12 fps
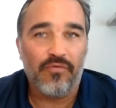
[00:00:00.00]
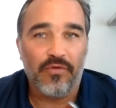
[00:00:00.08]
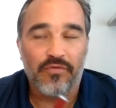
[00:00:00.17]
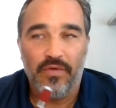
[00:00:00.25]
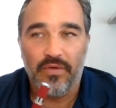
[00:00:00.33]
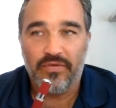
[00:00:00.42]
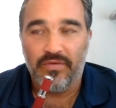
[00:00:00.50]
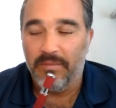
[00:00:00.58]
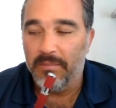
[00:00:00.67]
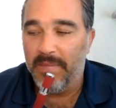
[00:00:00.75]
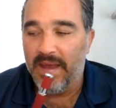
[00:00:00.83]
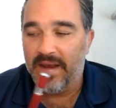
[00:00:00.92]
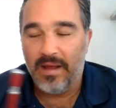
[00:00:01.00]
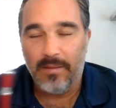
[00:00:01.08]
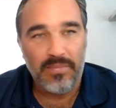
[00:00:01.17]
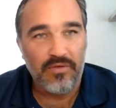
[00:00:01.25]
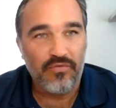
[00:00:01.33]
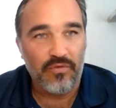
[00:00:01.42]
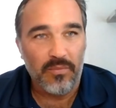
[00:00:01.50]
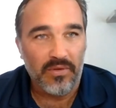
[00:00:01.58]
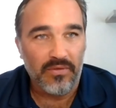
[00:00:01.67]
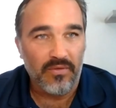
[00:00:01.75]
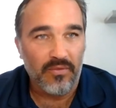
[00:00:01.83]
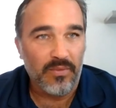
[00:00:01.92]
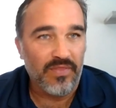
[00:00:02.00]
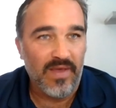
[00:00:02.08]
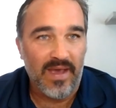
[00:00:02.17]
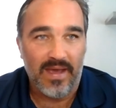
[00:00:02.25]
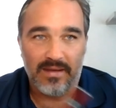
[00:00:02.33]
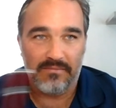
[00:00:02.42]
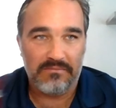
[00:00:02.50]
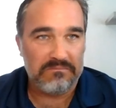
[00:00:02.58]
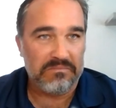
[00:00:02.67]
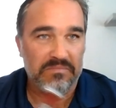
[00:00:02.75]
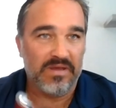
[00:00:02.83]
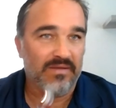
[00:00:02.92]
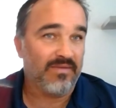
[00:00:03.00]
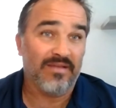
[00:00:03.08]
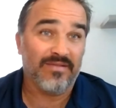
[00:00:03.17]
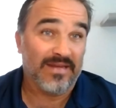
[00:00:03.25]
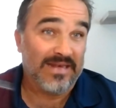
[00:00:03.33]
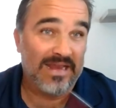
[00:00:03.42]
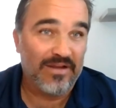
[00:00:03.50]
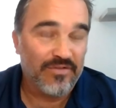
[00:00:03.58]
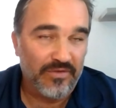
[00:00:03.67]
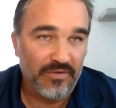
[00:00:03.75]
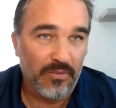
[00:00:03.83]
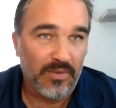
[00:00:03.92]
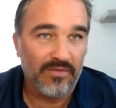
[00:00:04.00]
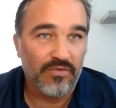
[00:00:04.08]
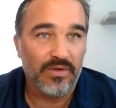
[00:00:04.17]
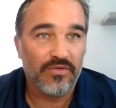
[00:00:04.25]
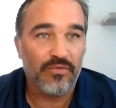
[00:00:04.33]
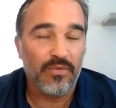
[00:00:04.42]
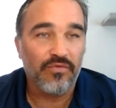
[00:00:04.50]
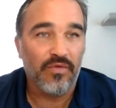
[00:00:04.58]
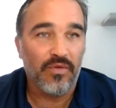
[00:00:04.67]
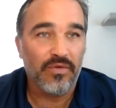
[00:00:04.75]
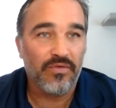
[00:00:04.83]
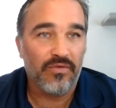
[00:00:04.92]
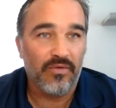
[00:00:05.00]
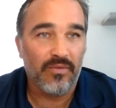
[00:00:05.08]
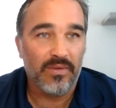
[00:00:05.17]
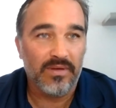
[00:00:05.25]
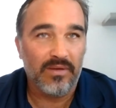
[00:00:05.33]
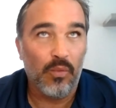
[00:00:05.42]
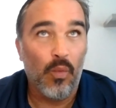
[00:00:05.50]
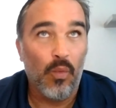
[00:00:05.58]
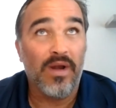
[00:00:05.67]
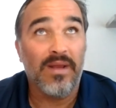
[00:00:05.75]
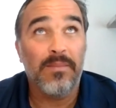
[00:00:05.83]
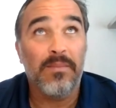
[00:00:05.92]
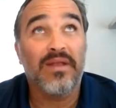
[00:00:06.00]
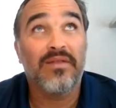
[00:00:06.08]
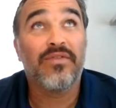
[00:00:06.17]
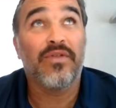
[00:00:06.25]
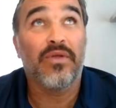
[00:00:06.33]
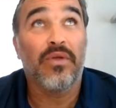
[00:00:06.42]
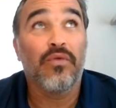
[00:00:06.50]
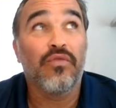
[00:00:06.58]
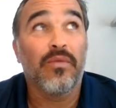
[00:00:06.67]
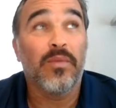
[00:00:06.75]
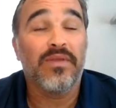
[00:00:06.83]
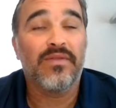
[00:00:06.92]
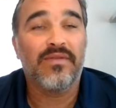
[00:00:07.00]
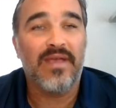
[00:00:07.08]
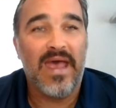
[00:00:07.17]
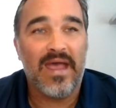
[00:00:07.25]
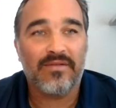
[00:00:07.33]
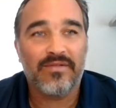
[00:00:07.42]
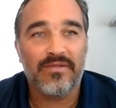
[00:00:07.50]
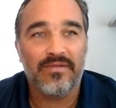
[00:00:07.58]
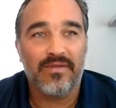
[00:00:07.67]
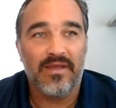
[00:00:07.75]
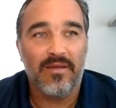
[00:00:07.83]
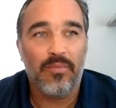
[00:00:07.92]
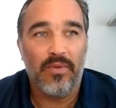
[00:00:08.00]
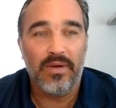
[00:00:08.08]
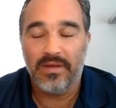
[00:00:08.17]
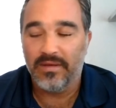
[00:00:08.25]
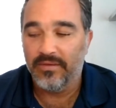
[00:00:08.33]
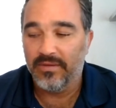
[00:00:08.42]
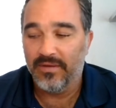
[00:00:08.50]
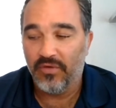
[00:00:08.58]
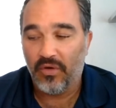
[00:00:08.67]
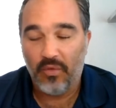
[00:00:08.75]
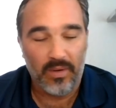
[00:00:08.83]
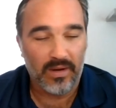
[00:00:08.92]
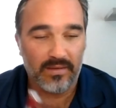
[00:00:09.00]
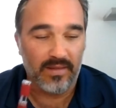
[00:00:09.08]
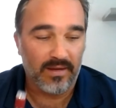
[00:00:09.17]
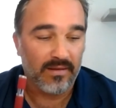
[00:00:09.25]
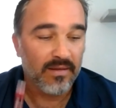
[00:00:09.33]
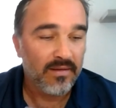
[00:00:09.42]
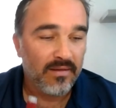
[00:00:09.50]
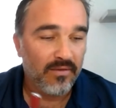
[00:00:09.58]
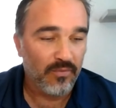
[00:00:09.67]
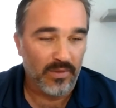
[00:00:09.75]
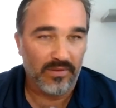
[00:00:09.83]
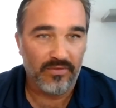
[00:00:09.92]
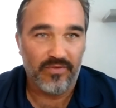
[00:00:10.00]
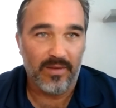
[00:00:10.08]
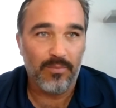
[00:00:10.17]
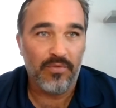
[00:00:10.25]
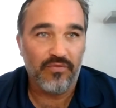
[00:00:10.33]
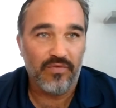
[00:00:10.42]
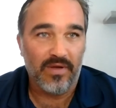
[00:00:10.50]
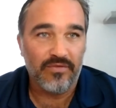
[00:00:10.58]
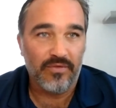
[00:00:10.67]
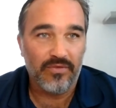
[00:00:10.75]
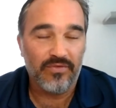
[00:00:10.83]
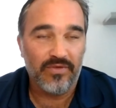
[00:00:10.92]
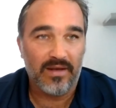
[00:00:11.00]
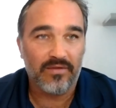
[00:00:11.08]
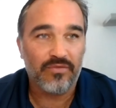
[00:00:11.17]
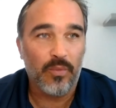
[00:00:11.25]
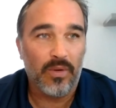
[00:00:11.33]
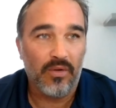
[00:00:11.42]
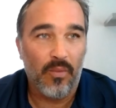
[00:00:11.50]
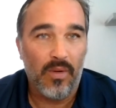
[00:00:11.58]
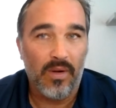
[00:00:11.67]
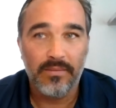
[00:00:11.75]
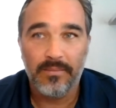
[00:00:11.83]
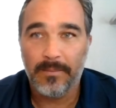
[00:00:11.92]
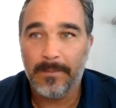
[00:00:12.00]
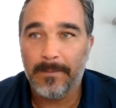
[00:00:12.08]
For folks that may not be familiar with that designation or whatever it's referred to and what it means to you from a tax standpoint, can you give a quick like real estate professional status 101?